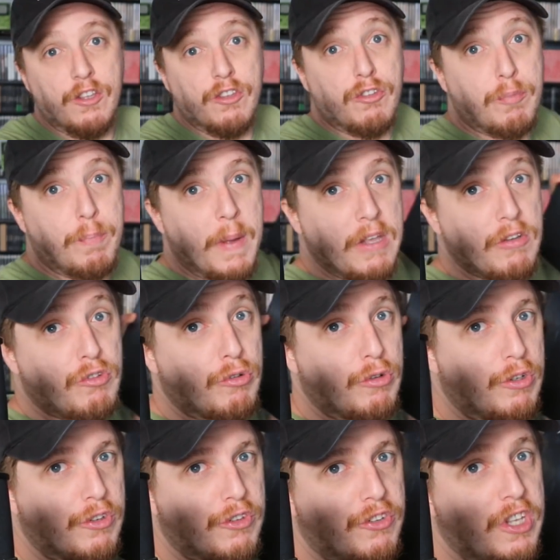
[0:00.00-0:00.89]
the
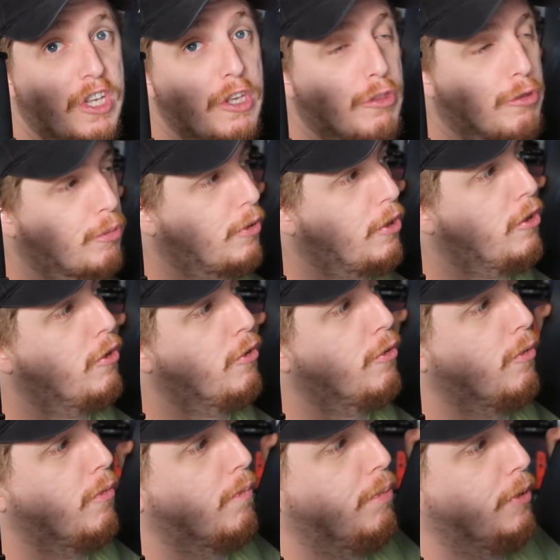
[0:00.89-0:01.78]
special
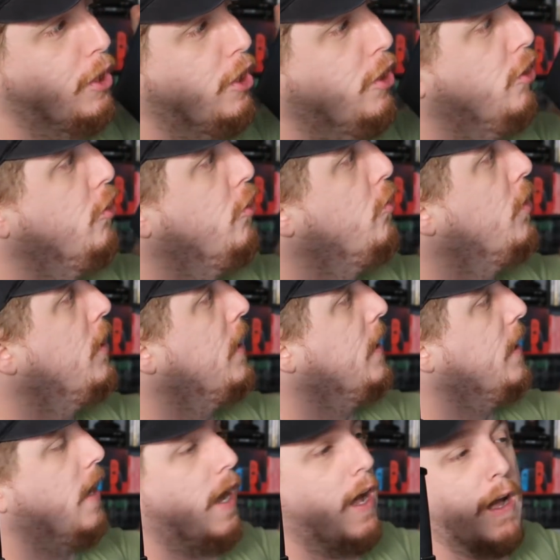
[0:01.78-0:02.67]
see-through blue
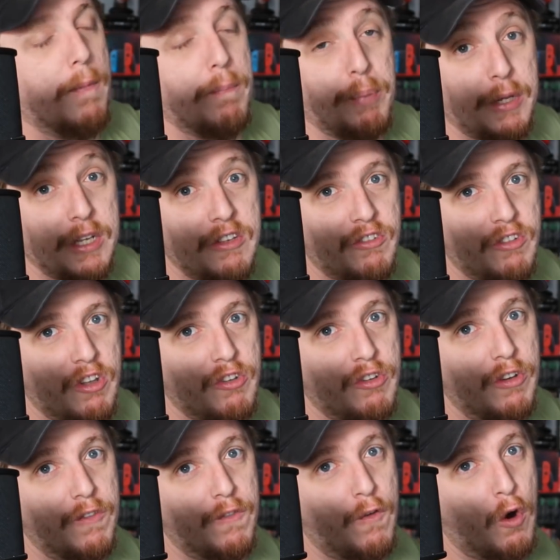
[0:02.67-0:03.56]
uh,
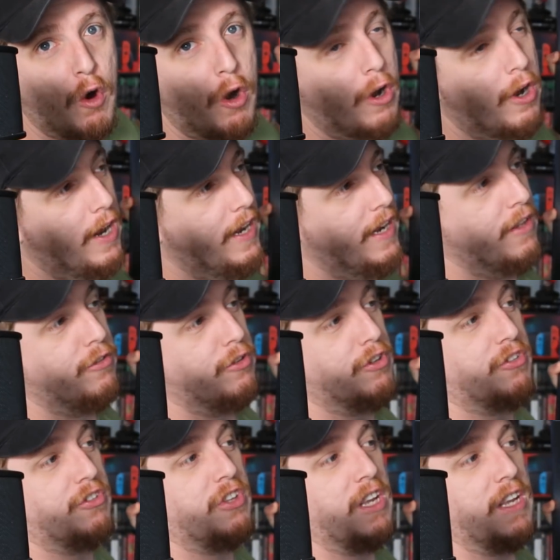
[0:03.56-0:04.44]
PlayStation 4, and
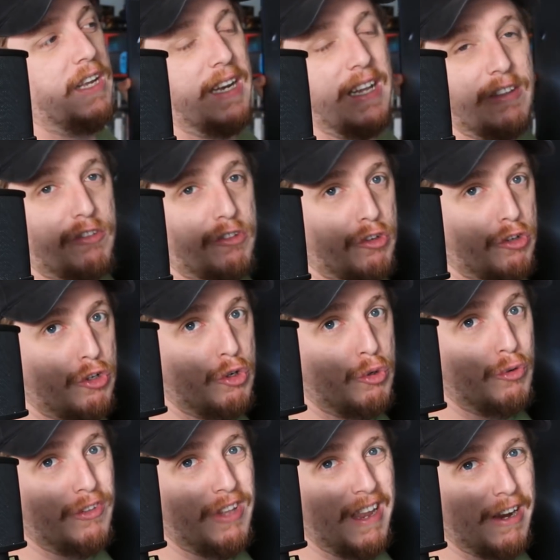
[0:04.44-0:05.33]
as you can see, it has
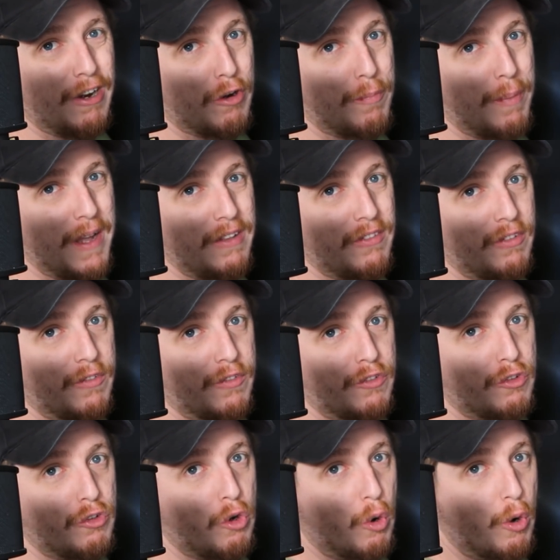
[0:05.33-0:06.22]
two terabytes
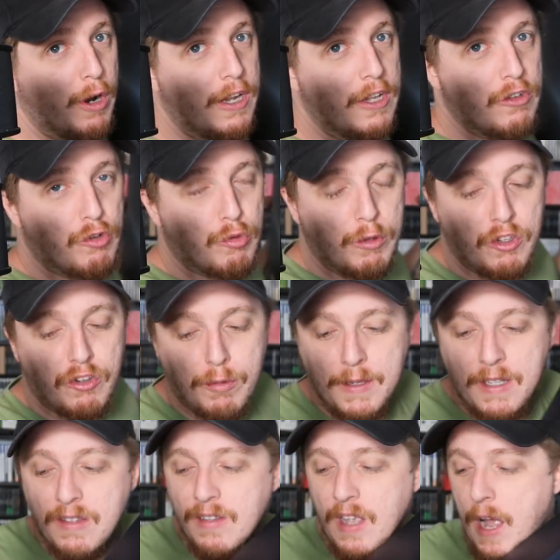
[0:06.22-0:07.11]
of storage,
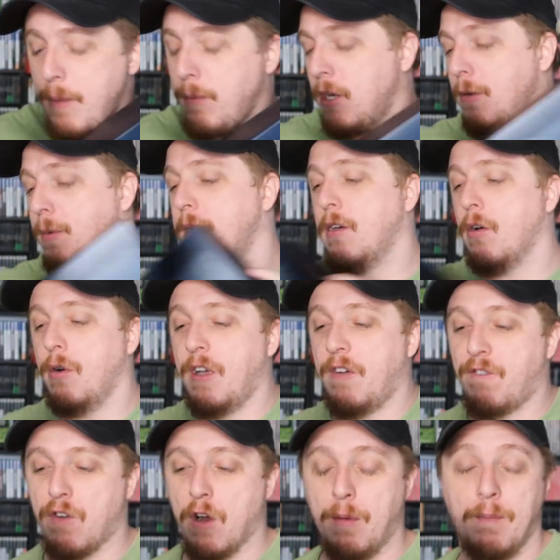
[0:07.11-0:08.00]
which means I'm going to be
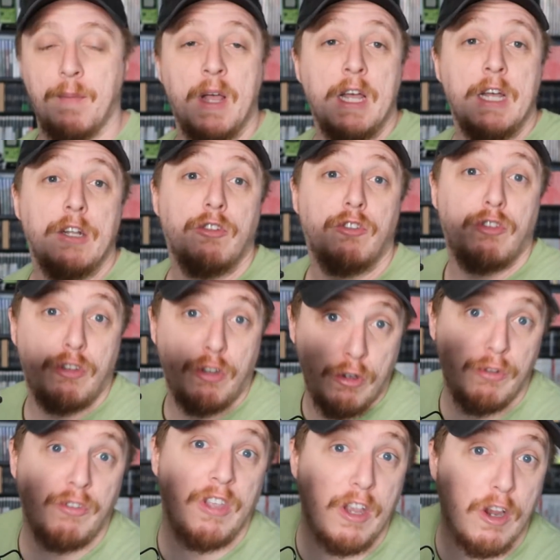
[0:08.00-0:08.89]
going from
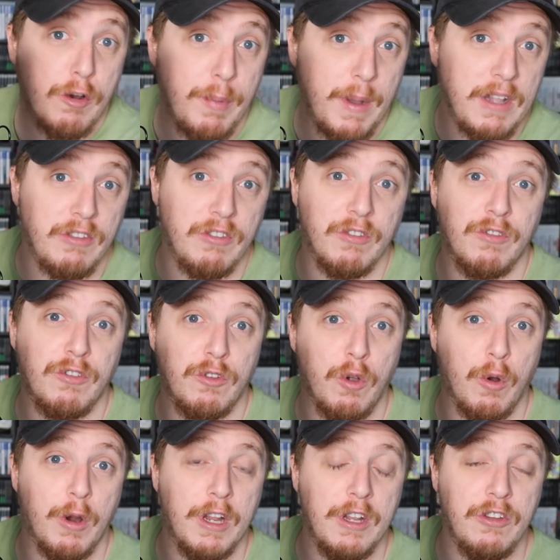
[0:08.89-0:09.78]
two terabytes of
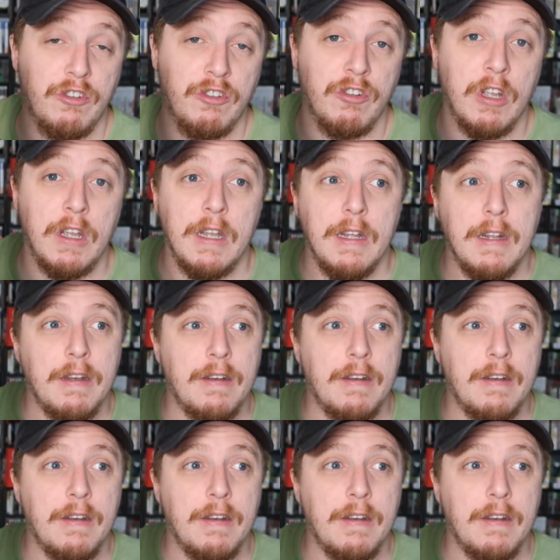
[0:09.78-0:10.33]
storage